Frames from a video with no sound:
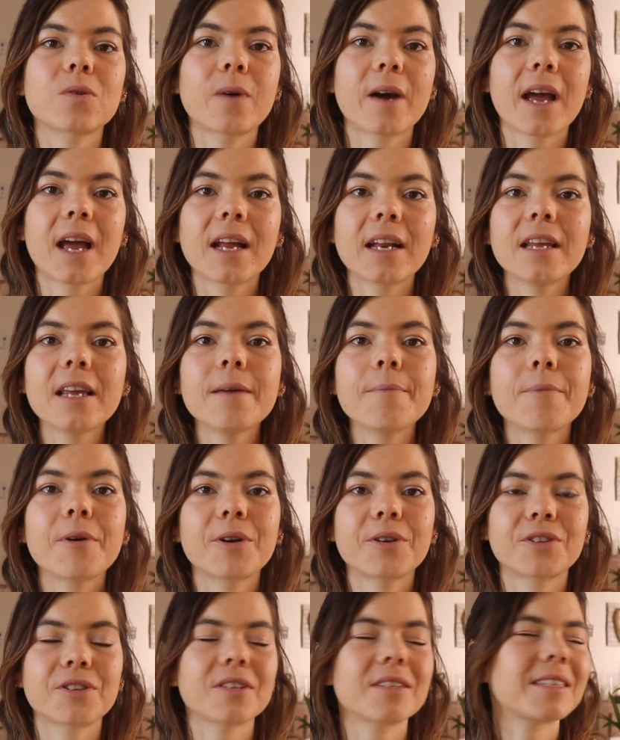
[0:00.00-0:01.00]
or any
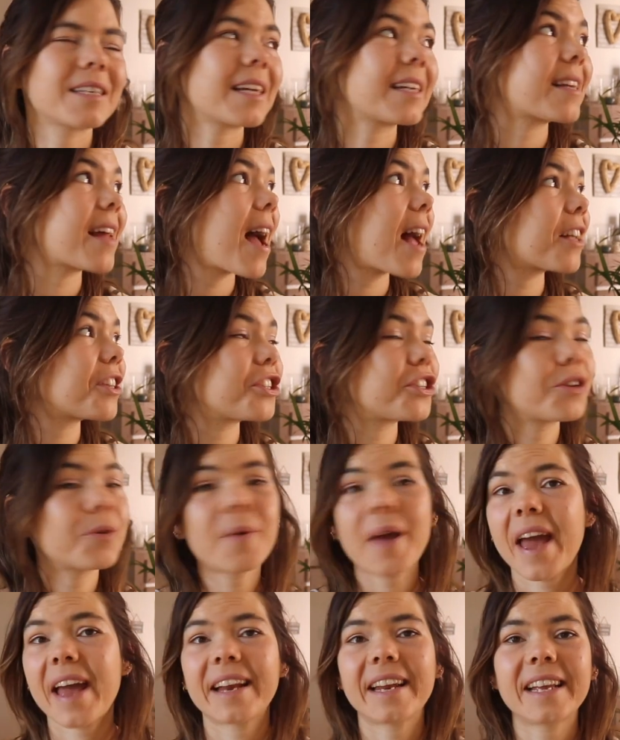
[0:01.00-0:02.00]
emotions attached
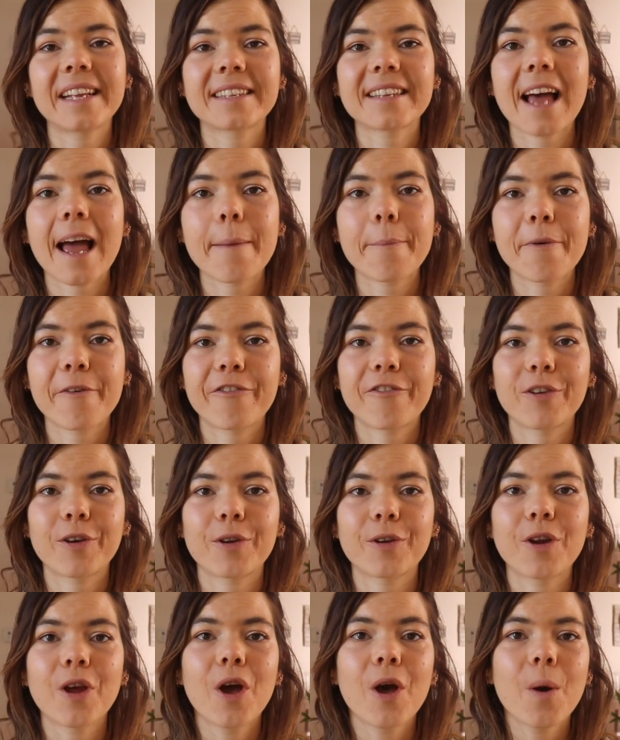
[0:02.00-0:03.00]
to any type of
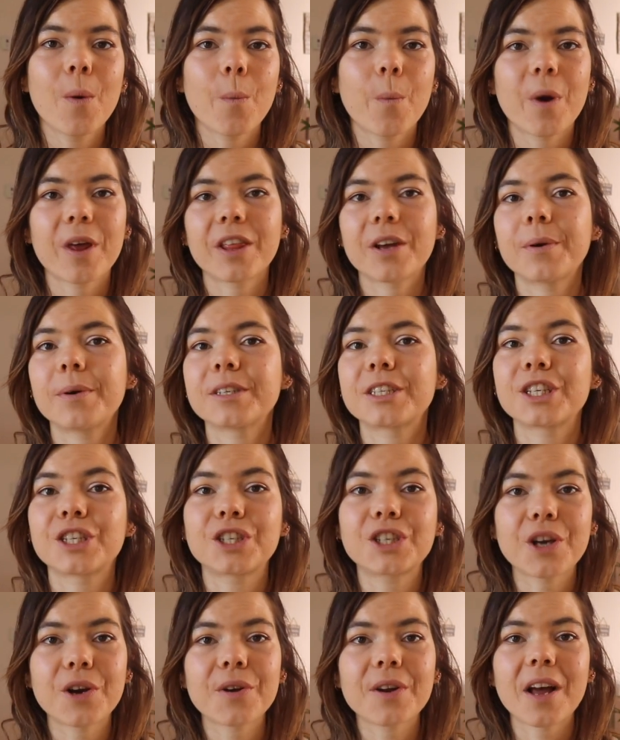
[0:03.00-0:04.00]
food, whether it was a
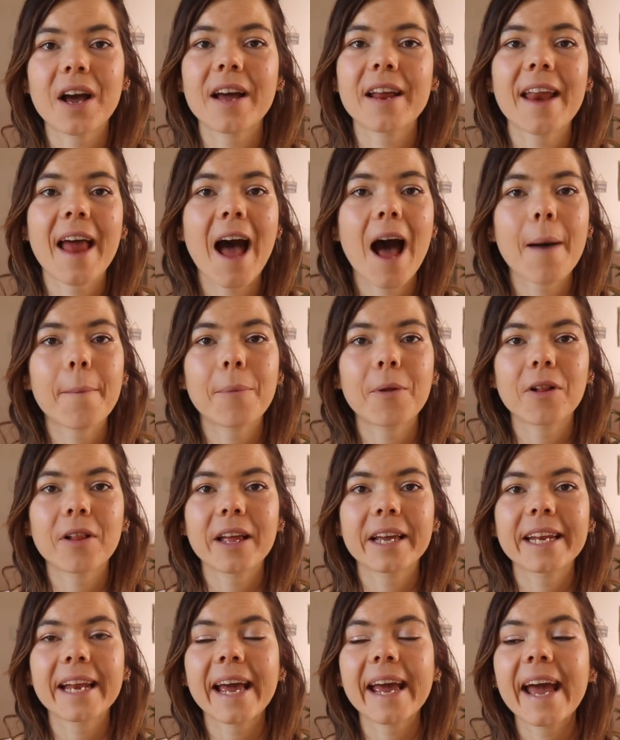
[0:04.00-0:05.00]
donut, an apple,
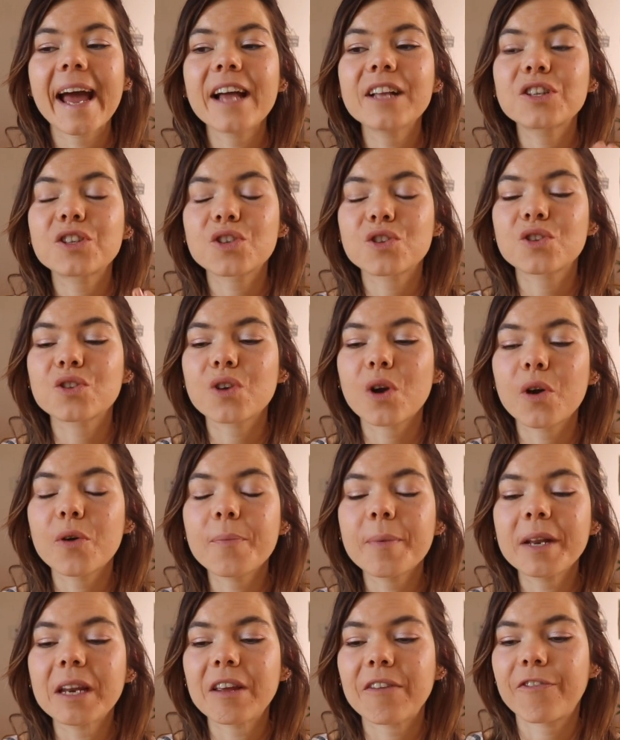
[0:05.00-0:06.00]
and I had so
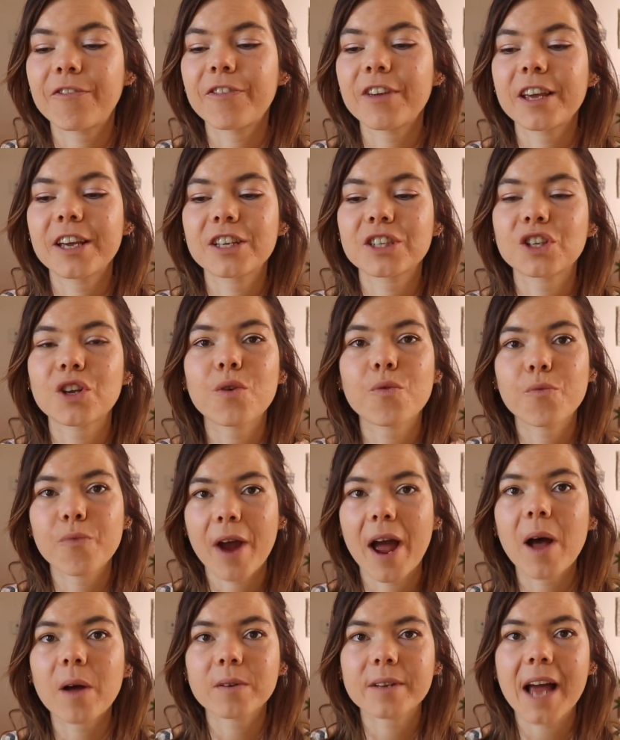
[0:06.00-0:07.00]
many fears
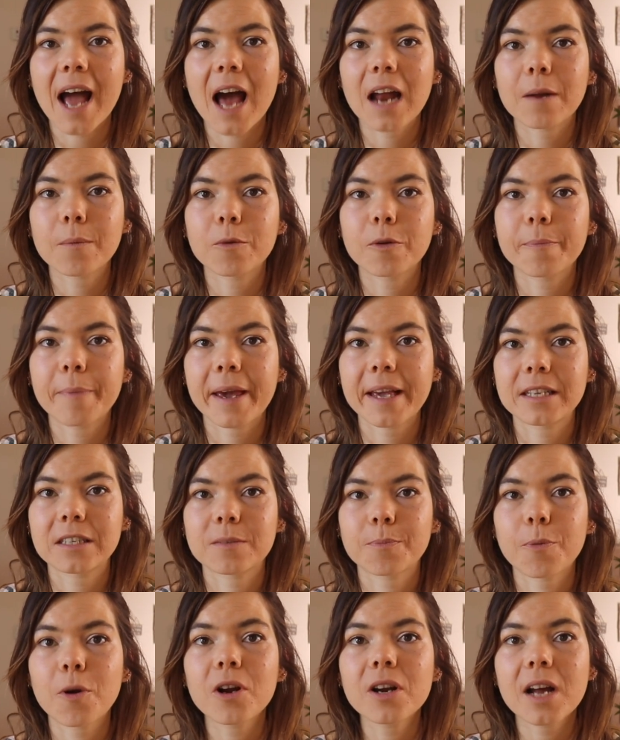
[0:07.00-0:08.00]
around
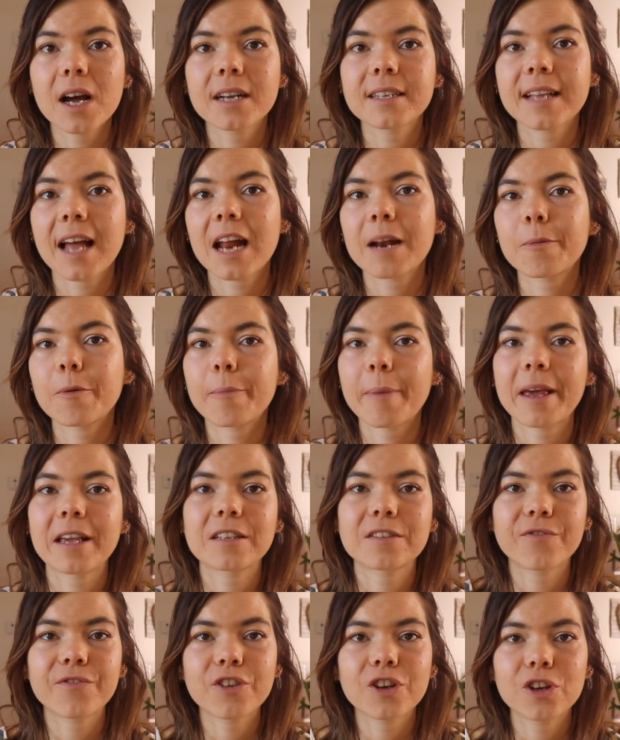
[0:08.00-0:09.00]
animal-based products,
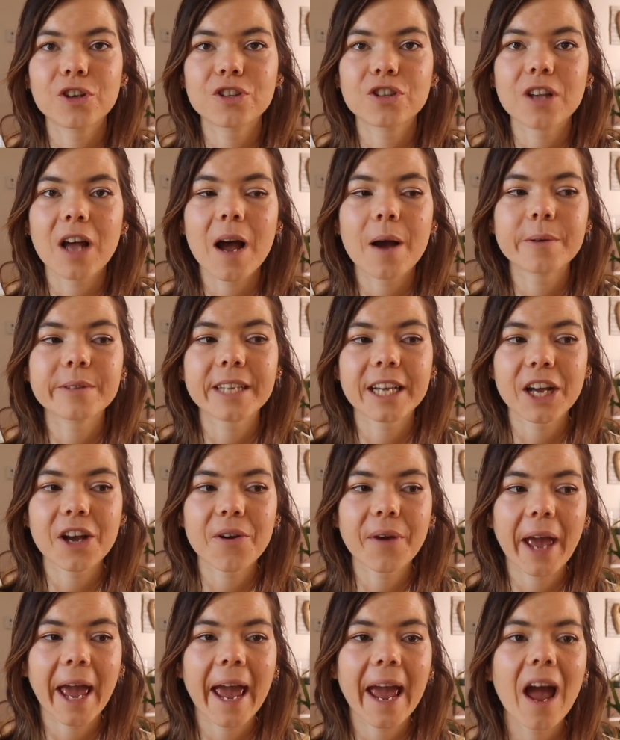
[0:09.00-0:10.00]
animal-based food, so I was like,
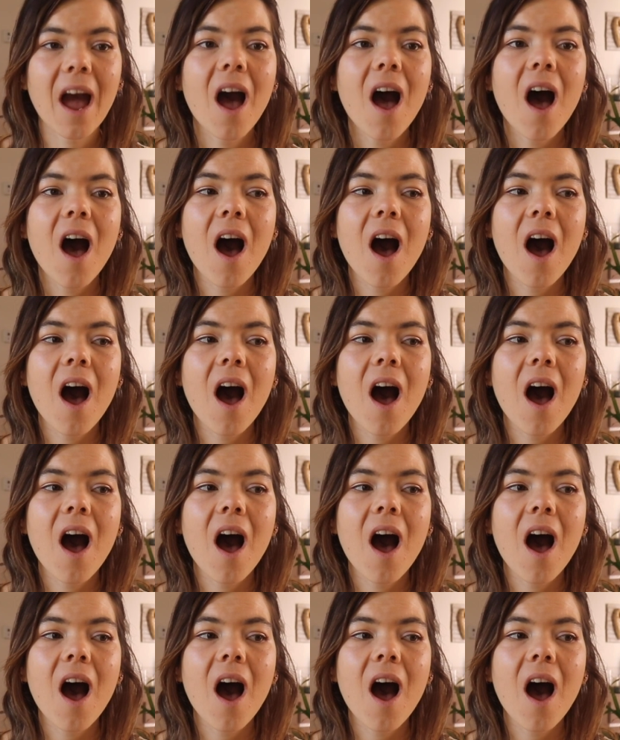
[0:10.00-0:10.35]
okay,